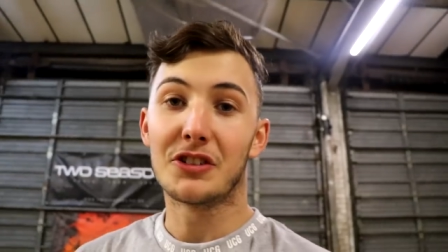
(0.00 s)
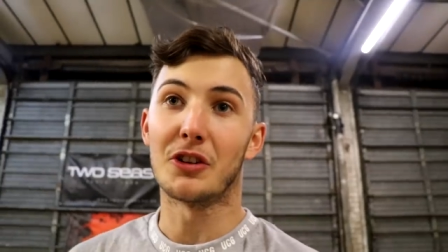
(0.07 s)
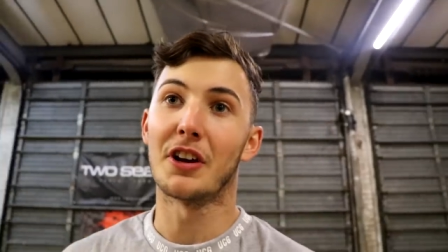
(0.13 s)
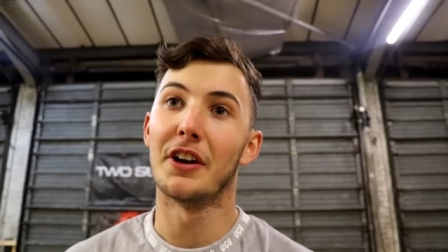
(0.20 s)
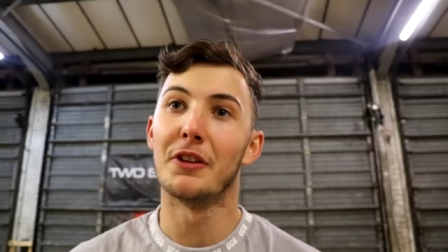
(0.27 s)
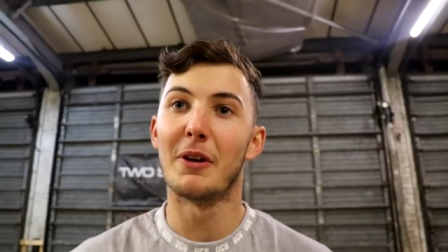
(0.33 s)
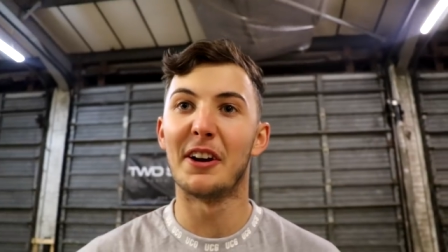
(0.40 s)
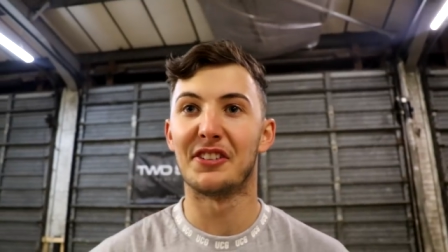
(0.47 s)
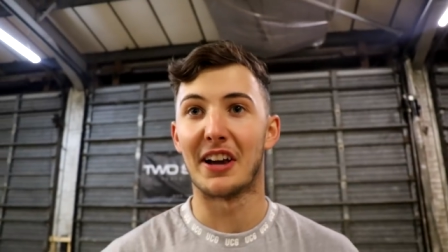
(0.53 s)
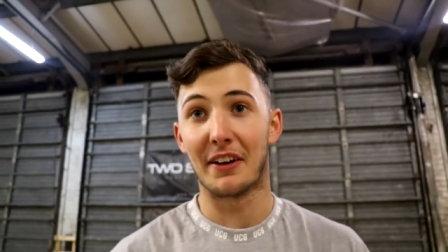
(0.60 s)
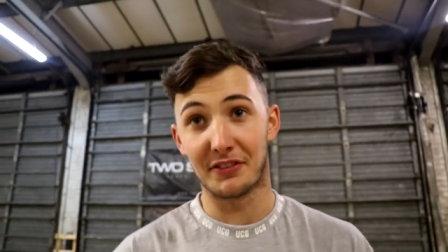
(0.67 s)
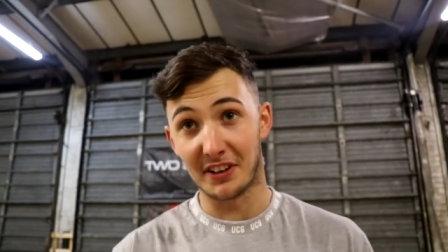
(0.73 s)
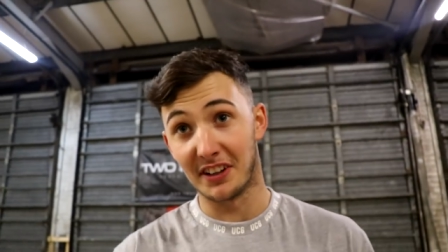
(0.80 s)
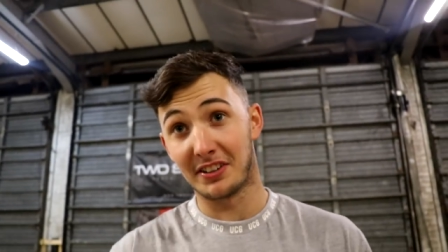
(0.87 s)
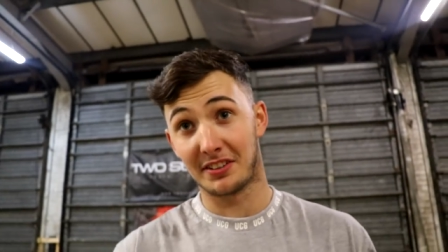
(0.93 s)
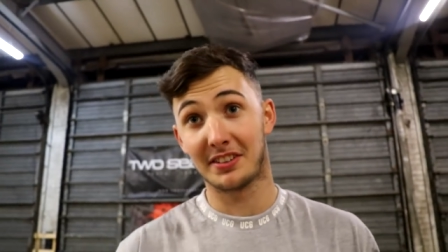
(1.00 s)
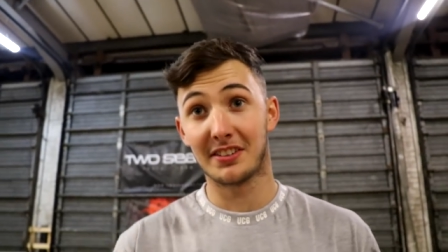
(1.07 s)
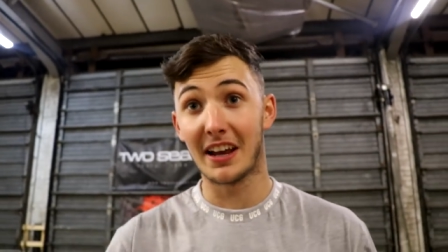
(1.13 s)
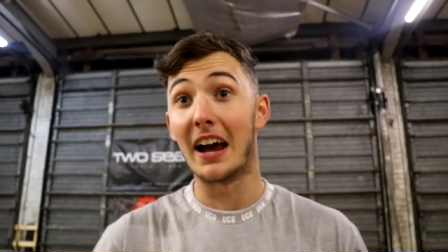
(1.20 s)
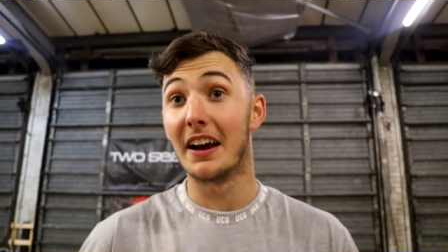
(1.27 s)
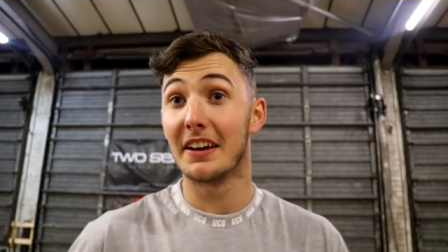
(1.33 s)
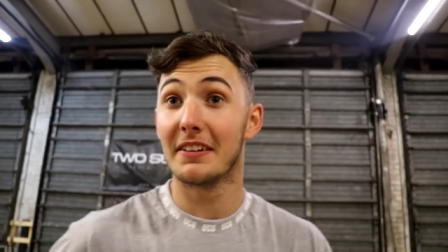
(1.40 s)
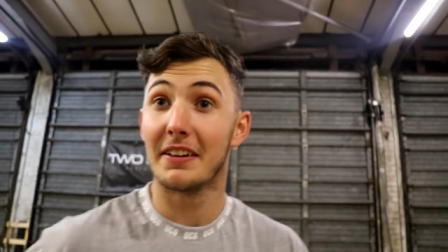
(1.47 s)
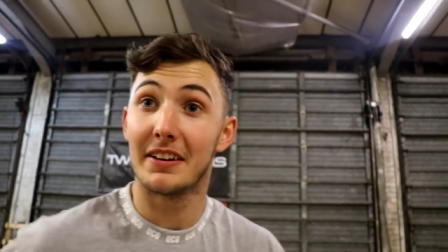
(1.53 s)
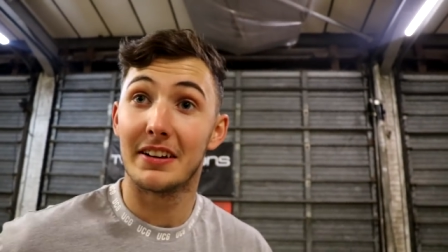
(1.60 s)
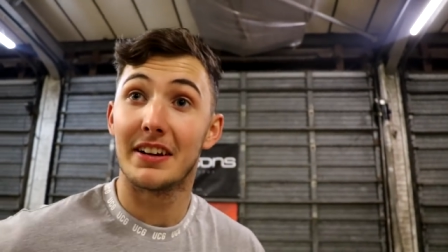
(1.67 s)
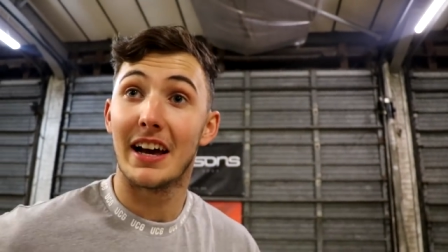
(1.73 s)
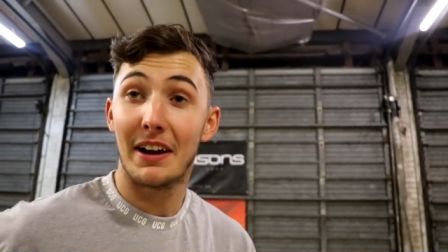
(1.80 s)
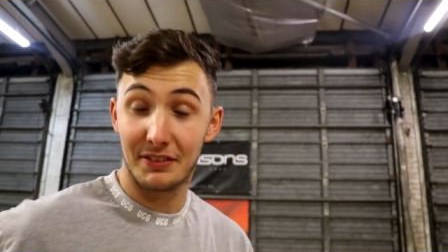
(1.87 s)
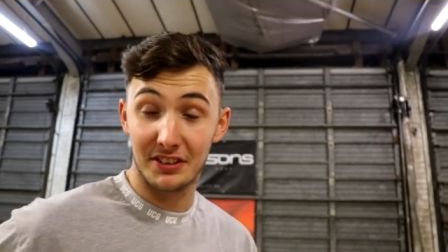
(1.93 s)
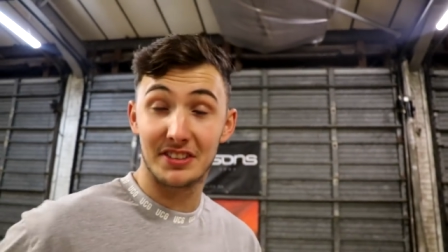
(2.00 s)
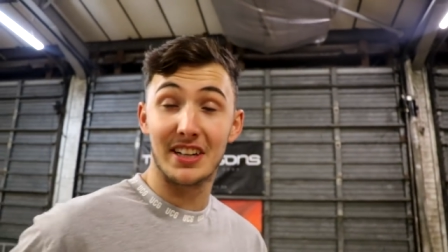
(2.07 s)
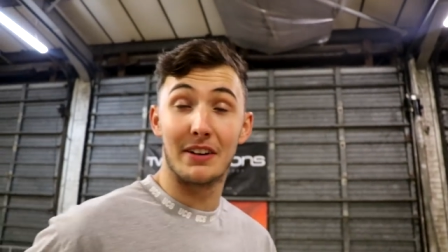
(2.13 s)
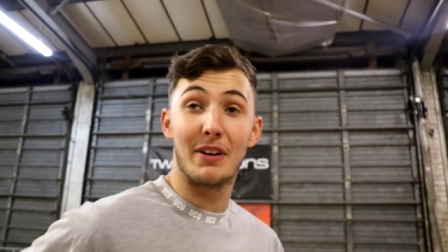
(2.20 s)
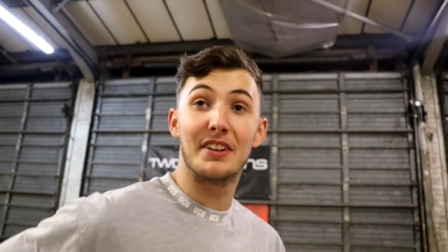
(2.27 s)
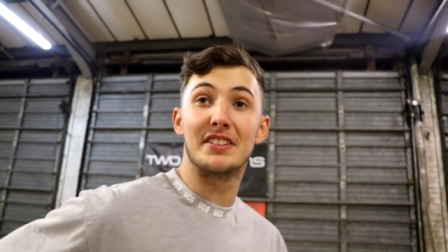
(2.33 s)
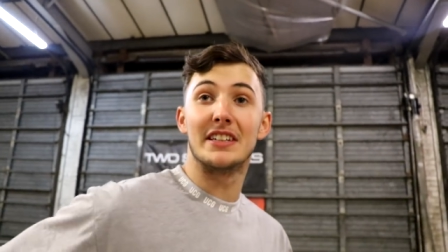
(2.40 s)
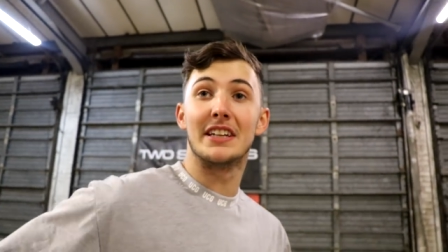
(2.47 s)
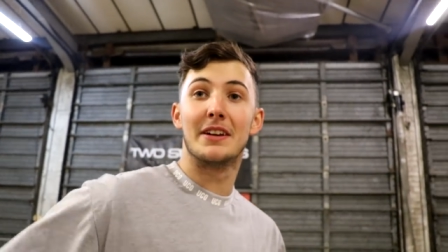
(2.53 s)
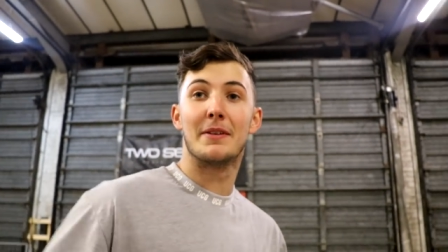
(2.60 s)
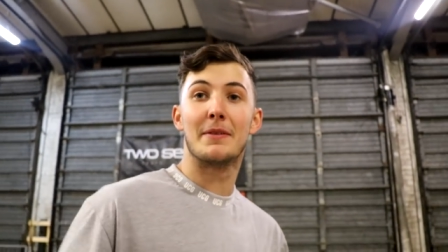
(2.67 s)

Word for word: to go in the resi after this set? After this set resi?